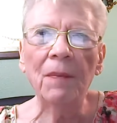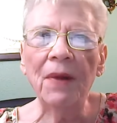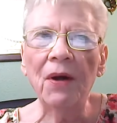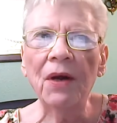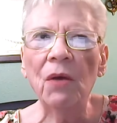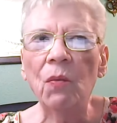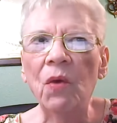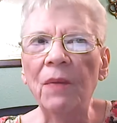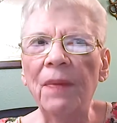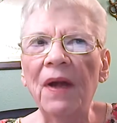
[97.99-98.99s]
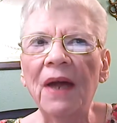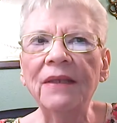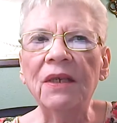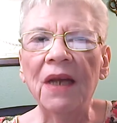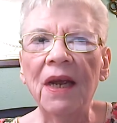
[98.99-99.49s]
America would be like
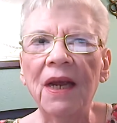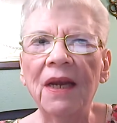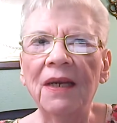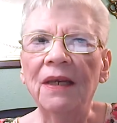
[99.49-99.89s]
today